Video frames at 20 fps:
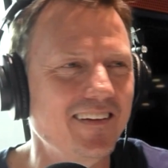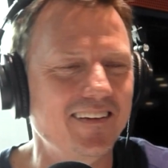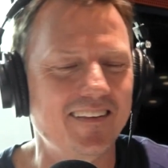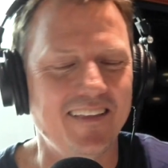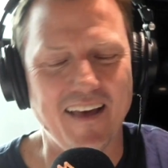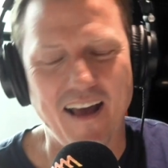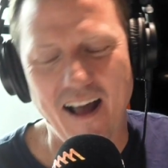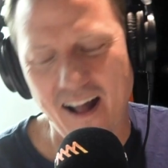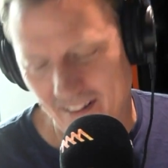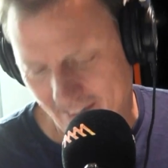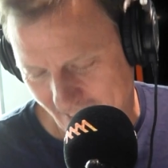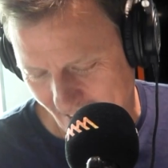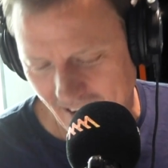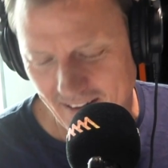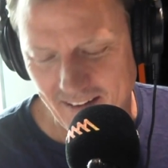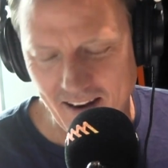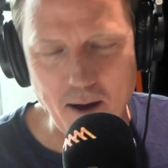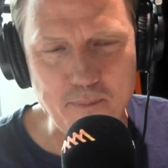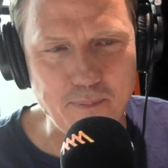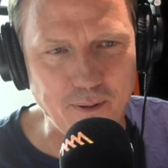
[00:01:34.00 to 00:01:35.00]
13. Yeah, that's
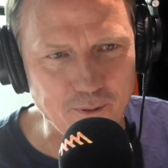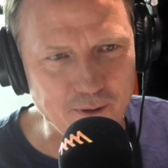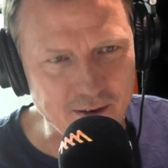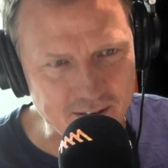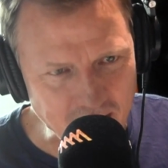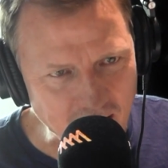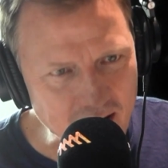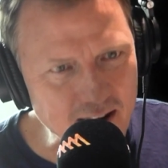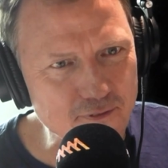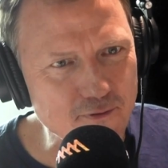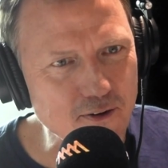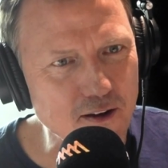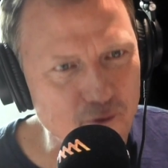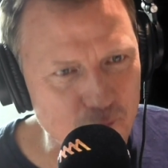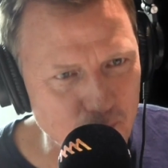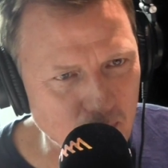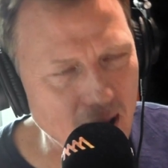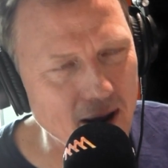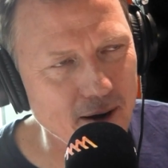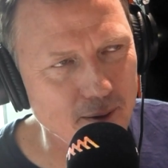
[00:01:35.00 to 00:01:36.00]
it. No, Bill, you don't have to
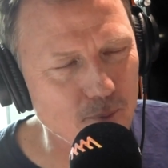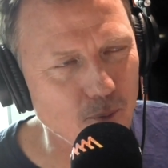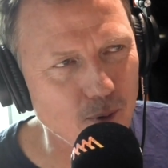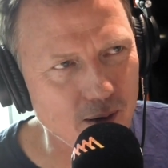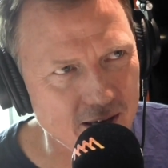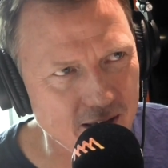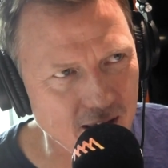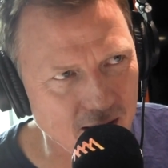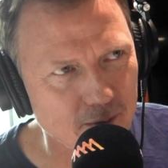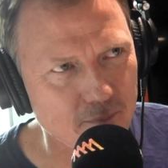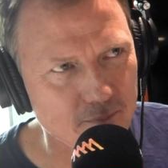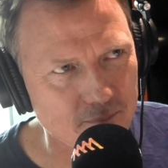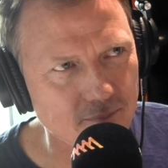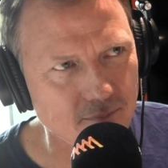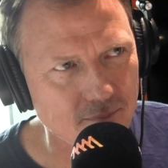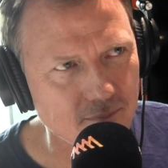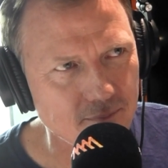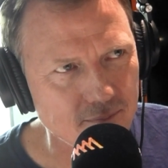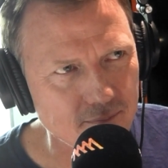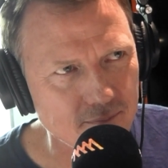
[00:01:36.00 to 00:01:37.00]
explain it. We get it.
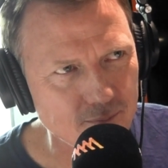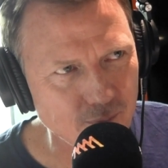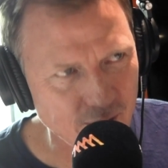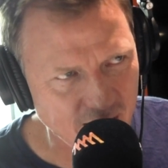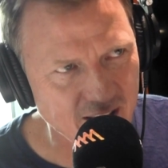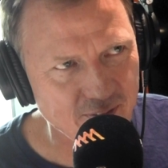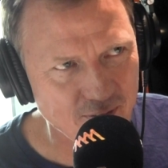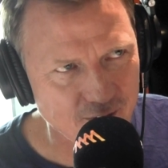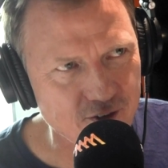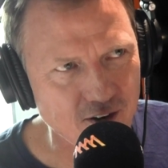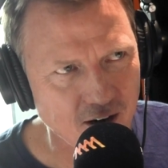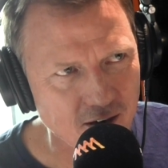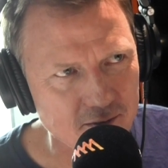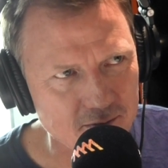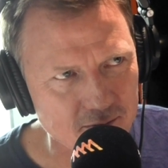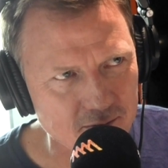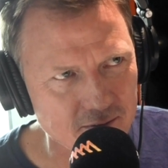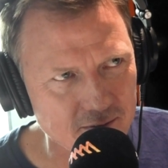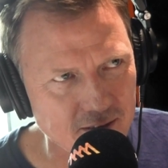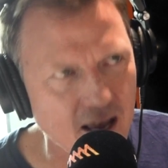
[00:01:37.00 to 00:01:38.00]
Because she
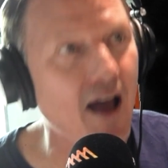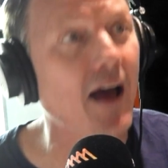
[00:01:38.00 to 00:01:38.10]
wasn't